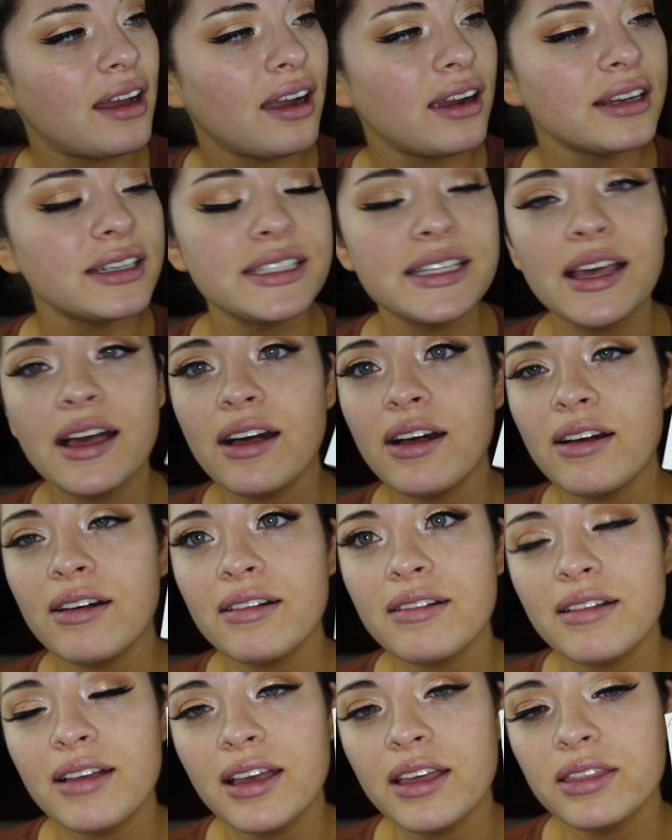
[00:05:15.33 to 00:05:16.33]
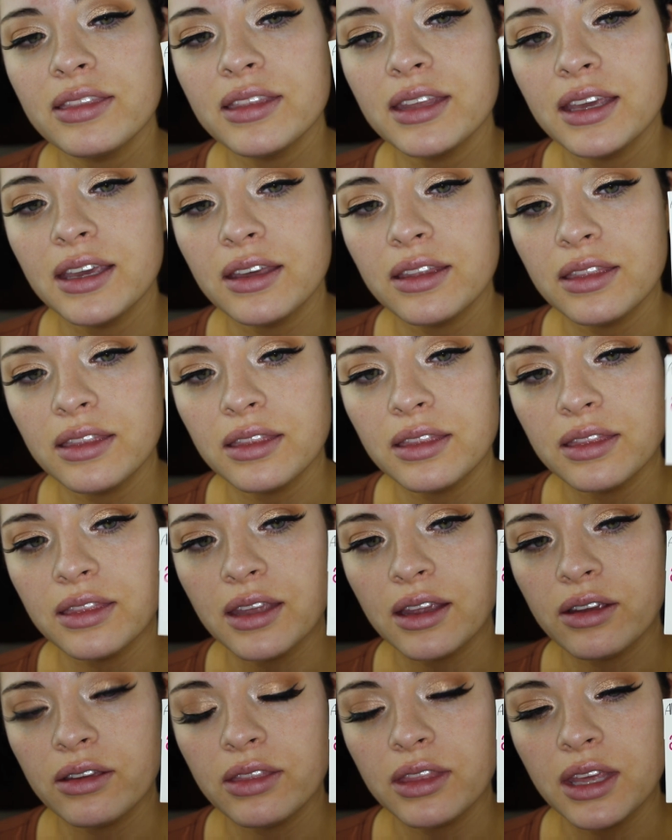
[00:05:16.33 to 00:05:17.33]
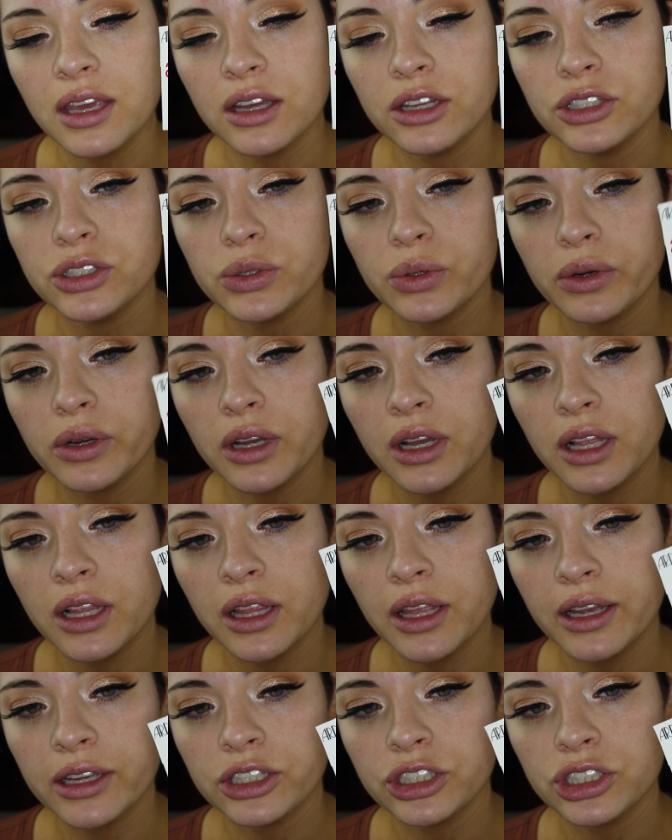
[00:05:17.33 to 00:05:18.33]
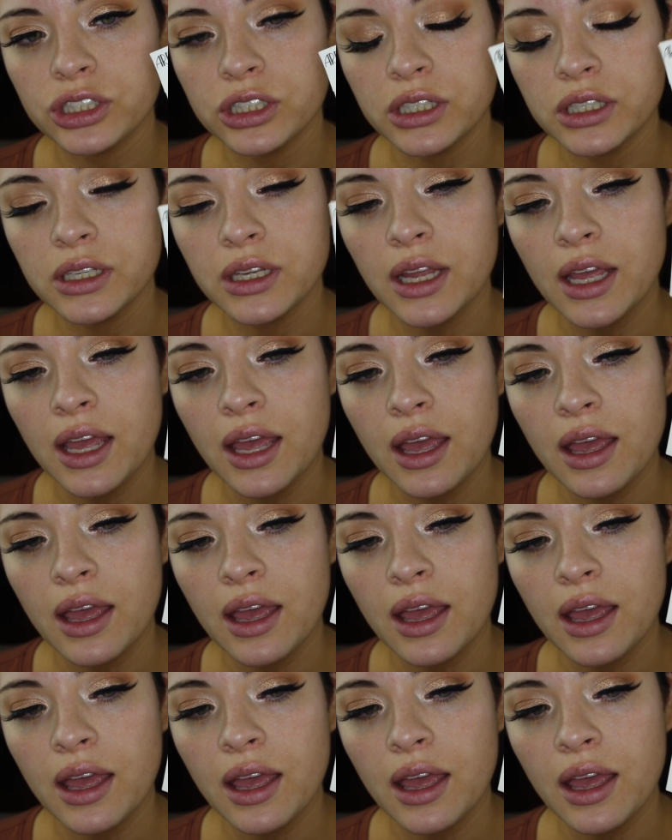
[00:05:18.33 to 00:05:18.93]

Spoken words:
Ardell, and they're the Adore collection,